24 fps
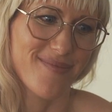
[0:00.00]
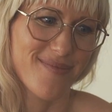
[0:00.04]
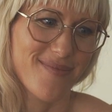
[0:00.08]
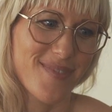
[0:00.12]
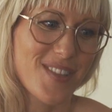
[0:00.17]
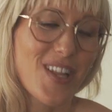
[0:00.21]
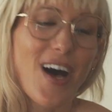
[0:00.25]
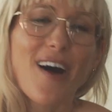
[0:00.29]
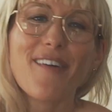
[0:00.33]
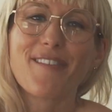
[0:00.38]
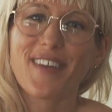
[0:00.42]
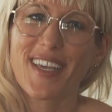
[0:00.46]

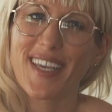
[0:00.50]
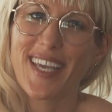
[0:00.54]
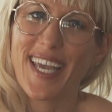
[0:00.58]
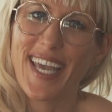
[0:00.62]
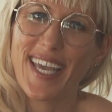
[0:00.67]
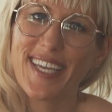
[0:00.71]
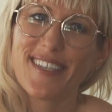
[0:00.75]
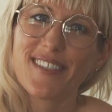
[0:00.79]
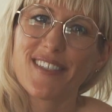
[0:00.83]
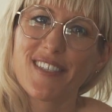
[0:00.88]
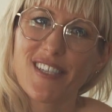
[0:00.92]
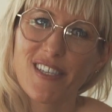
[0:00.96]
loving
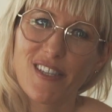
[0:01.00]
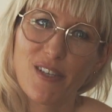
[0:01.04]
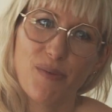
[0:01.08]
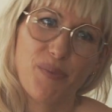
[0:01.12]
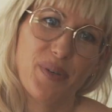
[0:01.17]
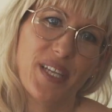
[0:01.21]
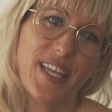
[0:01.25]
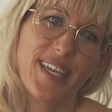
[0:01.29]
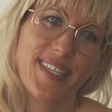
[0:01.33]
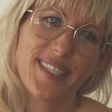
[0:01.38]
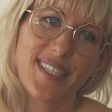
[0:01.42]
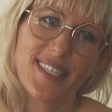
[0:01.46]
into the
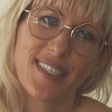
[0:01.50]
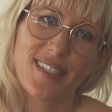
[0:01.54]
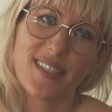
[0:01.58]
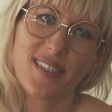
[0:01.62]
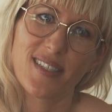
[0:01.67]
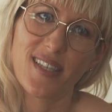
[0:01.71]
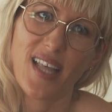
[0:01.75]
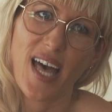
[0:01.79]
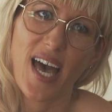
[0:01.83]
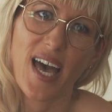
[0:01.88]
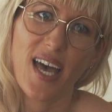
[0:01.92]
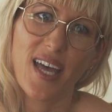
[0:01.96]

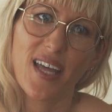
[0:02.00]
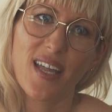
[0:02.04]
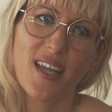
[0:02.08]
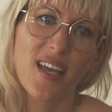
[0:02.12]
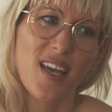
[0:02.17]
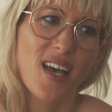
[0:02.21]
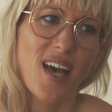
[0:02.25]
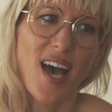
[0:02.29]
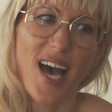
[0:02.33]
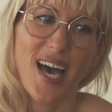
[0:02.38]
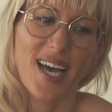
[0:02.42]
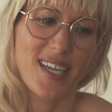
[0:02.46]
places that
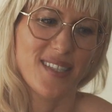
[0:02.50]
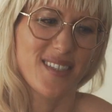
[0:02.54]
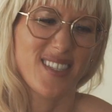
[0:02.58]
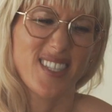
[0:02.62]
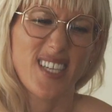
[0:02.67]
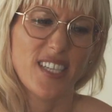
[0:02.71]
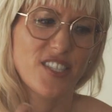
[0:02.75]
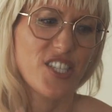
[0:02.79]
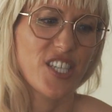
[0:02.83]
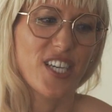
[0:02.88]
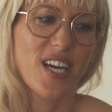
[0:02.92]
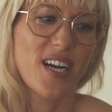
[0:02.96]
at
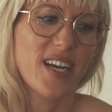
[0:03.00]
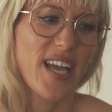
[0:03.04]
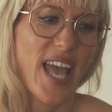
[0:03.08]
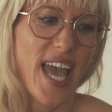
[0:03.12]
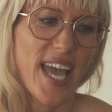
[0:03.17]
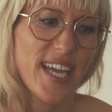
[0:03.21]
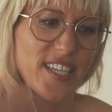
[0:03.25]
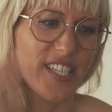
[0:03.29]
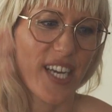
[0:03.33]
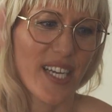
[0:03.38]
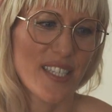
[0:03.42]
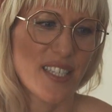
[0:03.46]
such a young
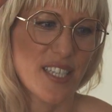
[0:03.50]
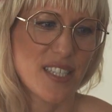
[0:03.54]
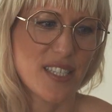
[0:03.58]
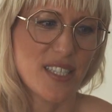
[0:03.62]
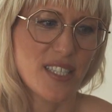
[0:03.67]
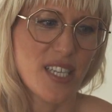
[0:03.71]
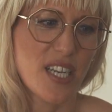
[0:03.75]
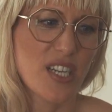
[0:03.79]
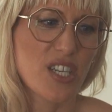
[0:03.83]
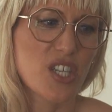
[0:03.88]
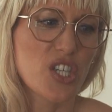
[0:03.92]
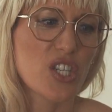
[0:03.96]
age, I
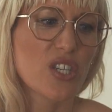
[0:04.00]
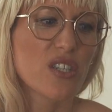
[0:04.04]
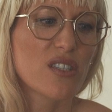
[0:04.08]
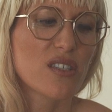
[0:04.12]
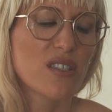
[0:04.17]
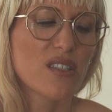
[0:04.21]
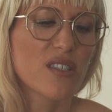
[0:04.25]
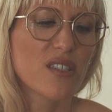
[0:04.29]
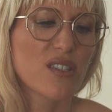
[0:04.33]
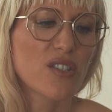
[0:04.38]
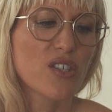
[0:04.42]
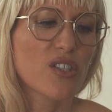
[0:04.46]
just didn't
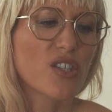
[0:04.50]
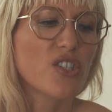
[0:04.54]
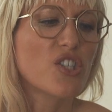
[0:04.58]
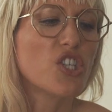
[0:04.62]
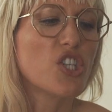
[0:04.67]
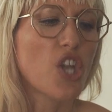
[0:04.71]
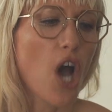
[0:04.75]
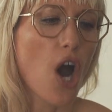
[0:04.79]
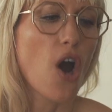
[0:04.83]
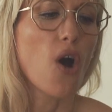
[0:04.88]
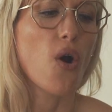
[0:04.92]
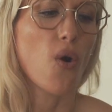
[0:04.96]

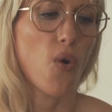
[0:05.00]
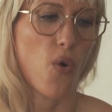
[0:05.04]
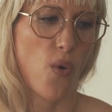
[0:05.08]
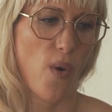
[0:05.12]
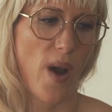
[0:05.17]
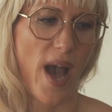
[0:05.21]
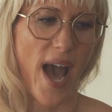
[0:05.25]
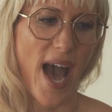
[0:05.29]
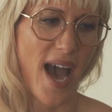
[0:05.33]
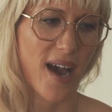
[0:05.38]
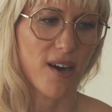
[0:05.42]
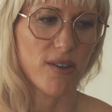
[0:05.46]
know
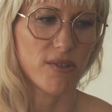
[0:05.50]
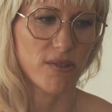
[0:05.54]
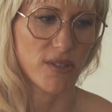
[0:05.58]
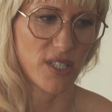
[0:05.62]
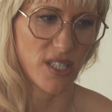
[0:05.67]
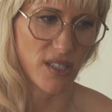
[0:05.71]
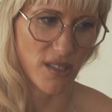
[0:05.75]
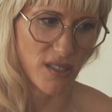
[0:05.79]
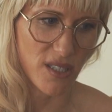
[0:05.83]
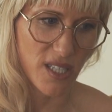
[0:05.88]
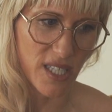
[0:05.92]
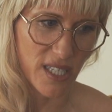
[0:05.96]
how
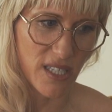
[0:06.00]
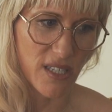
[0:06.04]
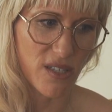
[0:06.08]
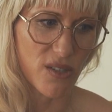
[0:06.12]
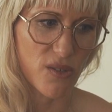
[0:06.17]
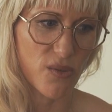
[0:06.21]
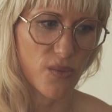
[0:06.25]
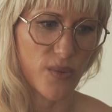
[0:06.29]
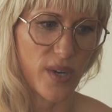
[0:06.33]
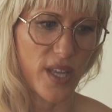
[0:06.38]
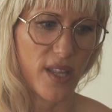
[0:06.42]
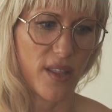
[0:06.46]
to
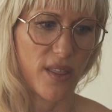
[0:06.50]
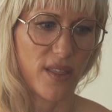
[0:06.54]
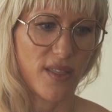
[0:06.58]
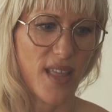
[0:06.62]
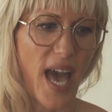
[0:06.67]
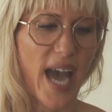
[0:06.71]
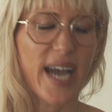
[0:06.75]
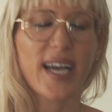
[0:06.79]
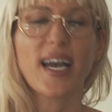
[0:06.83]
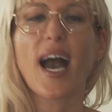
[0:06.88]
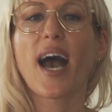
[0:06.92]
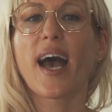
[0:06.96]
deal with
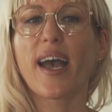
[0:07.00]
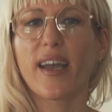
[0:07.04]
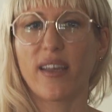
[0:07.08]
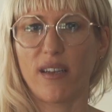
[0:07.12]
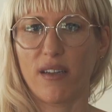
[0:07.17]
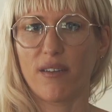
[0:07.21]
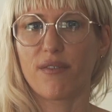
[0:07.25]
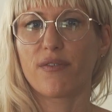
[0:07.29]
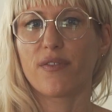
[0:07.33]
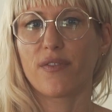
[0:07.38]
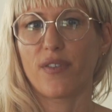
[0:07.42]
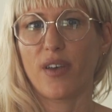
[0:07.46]
that
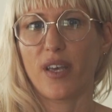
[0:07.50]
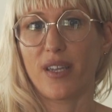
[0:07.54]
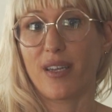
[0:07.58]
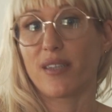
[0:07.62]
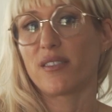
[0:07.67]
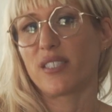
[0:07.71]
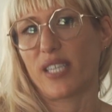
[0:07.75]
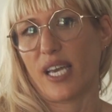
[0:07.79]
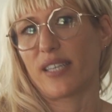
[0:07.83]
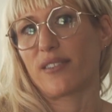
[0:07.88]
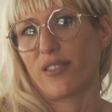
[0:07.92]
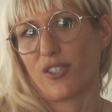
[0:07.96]
kind of an
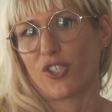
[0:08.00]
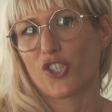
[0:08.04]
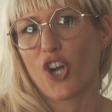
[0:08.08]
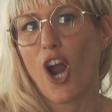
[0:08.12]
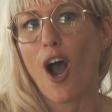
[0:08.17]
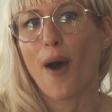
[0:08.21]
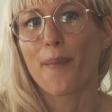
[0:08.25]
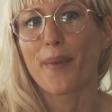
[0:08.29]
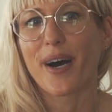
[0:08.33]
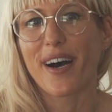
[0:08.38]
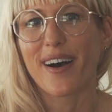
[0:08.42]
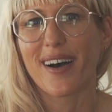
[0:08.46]
intense
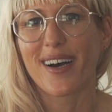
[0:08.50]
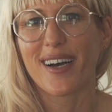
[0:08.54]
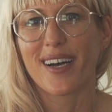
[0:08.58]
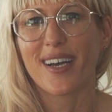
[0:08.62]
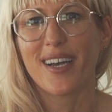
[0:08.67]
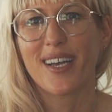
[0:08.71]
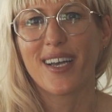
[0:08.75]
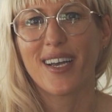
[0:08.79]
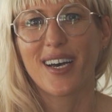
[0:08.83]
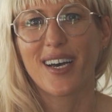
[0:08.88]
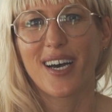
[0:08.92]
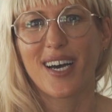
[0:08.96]
trauma.
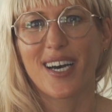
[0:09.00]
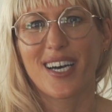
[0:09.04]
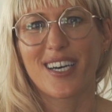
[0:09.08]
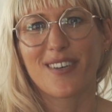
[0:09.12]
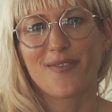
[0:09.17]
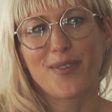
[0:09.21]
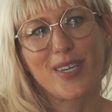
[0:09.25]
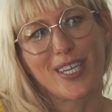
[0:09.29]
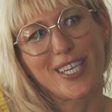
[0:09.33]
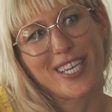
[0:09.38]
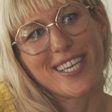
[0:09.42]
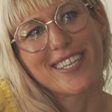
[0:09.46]

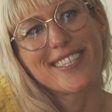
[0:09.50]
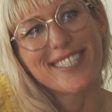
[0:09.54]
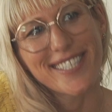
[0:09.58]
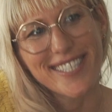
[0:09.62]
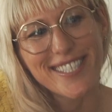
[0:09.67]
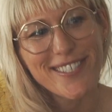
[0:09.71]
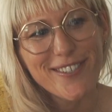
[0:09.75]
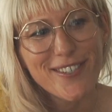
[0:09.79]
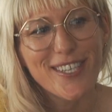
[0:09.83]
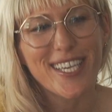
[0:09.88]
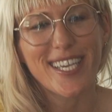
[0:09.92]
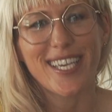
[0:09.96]
But
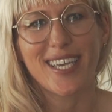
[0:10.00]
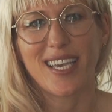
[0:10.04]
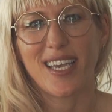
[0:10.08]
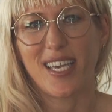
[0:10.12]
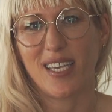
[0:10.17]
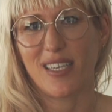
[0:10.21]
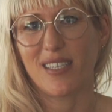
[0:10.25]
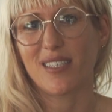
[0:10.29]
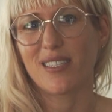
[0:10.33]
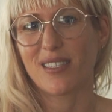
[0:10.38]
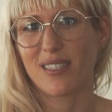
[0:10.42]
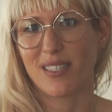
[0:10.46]
Kintsugi
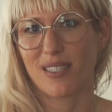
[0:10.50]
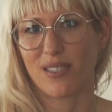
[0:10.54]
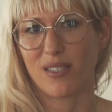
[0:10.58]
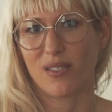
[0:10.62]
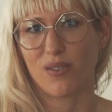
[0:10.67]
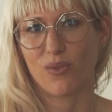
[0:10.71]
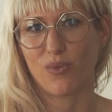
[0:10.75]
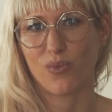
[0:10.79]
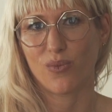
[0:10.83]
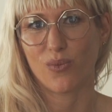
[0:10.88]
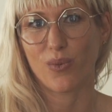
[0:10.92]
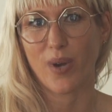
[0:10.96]

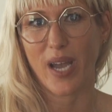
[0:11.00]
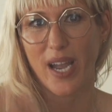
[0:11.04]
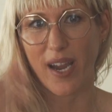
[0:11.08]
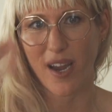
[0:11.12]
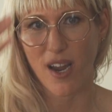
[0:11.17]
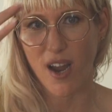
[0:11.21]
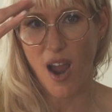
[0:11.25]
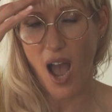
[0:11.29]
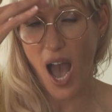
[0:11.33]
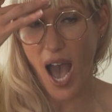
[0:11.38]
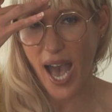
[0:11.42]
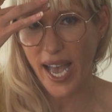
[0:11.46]
is
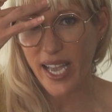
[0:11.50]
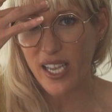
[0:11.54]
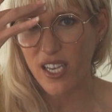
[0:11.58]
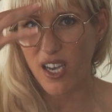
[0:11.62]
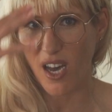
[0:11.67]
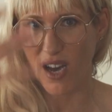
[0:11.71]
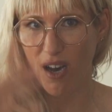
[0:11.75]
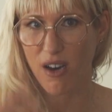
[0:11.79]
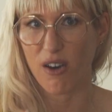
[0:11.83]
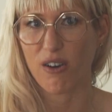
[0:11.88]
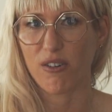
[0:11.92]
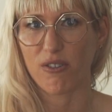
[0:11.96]
where I
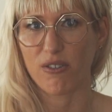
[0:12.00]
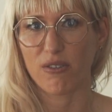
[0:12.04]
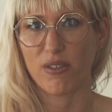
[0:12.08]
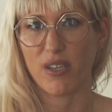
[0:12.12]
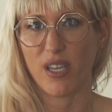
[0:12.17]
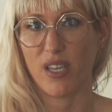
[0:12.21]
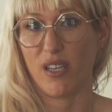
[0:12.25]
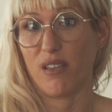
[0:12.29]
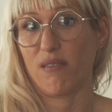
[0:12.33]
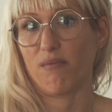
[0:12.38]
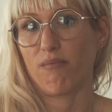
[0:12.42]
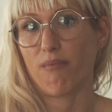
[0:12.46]
go
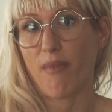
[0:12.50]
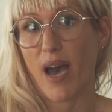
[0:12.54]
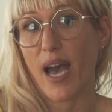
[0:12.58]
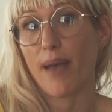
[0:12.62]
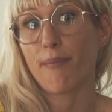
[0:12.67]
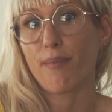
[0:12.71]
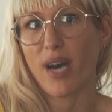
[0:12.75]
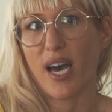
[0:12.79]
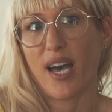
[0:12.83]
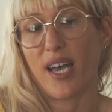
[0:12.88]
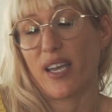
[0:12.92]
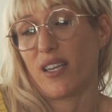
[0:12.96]
in
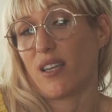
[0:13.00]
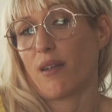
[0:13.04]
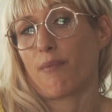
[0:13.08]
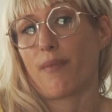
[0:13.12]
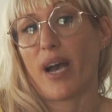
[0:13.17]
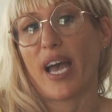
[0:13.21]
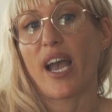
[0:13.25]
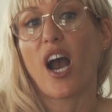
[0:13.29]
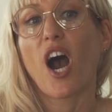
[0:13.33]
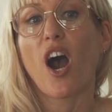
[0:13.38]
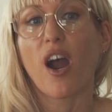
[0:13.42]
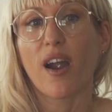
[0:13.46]
my mind and
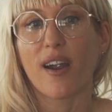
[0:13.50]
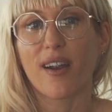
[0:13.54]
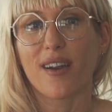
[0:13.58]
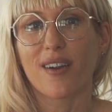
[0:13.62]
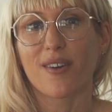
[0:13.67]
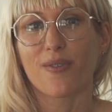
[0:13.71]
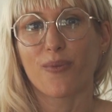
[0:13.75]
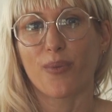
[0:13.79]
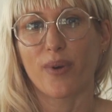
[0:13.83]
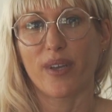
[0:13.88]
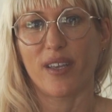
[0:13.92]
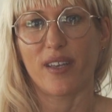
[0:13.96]
my
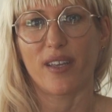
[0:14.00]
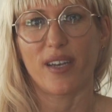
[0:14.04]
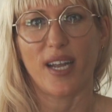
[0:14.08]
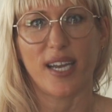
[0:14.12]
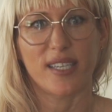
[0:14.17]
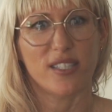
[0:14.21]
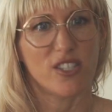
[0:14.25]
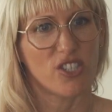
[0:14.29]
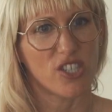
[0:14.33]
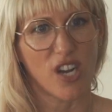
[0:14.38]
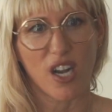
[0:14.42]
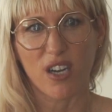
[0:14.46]
heart when
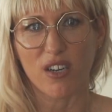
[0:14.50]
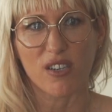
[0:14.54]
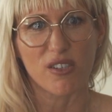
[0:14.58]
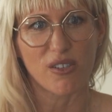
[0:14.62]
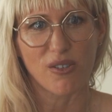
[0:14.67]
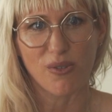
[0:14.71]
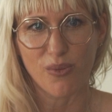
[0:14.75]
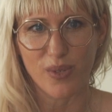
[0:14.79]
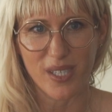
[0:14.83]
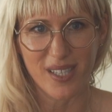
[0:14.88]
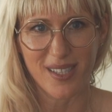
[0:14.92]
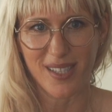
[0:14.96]
I
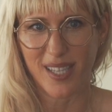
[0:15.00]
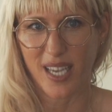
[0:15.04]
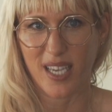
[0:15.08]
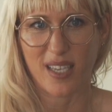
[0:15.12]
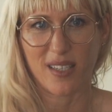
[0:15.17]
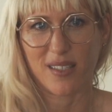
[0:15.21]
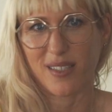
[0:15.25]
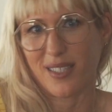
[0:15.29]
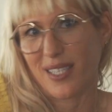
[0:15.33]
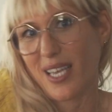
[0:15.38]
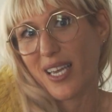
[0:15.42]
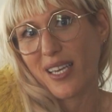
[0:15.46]
struggle with
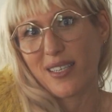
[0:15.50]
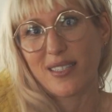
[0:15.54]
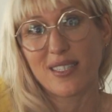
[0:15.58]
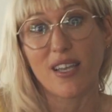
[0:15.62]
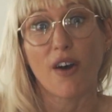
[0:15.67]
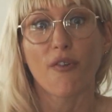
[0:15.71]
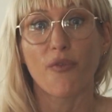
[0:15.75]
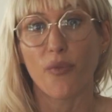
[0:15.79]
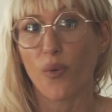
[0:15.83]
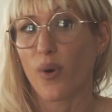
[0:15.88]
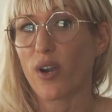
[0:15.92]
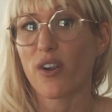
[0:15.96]
things like
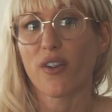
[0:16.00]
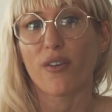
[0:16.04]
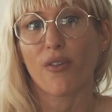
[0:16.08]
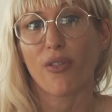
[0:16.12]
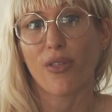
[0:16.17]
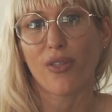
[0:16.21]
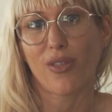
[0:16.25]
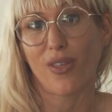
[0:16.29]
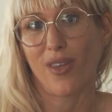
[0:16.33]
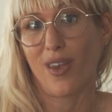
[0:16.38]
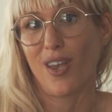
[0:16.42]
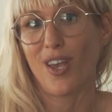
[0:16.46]

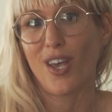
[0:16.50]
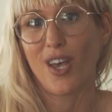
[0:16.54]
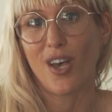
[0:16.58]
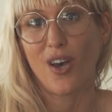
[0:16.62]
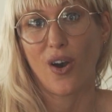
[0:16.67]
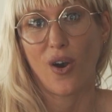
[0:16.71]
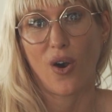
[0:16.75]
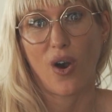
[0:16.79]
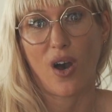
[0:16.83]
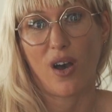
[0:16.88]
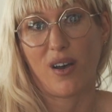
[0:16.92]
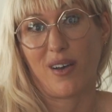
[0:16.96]
self-worth
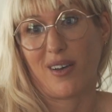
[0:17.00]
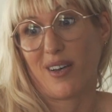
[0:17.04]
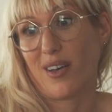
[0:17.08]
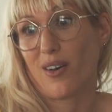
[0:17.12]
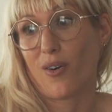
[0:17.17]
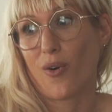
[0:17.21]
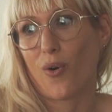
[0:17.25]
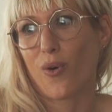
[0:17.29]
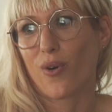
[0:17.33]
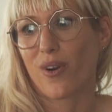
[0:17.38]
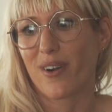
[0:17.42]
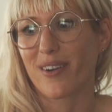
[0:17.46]

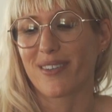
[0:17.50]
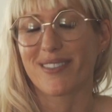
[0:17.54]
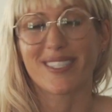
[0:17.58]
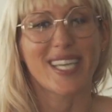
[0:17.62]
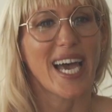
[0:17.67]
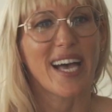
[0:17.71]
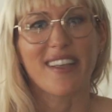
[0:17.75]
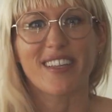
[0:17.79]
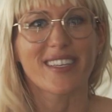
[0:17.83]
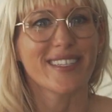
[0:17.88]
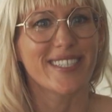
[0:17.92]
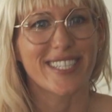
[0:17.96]
or
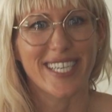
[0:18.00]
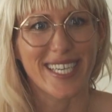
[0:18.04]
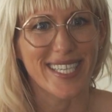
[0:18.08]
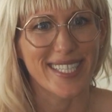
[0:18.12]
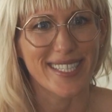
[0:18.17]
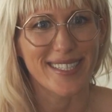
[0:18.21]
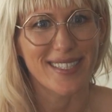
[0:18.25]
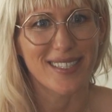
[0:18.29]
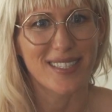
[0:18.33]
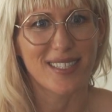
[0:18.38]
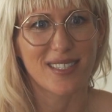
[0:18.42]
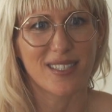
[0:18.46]

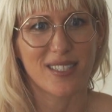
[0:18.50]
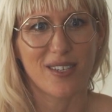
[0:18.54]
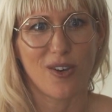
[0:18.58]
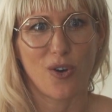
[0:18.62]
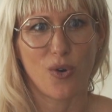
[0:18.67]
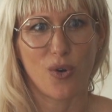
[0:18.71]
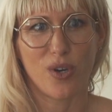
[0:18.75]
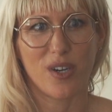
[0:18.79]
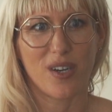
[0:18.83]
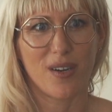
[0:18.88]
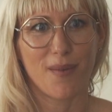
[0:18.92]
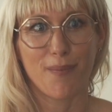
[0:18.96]
intelligence
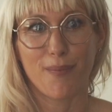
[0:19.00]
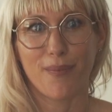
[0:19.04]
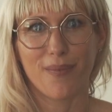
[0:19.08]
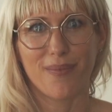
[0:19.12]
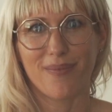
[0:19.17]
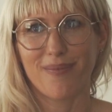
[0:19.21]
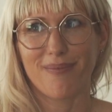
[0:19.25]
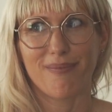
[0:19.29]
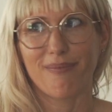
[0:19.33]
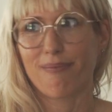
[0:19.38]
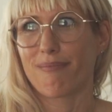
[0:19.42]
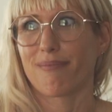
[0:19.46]
or
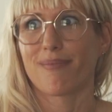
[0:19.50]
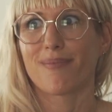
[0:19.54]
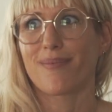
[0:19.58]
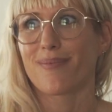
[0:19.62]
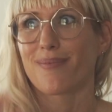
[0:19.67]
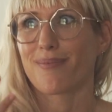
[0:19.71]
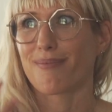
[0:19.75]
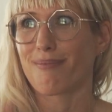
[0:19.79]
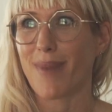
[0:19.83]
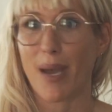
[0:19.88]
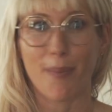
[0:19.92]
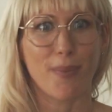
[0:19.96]

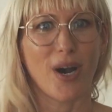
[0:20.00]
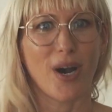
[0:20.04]
my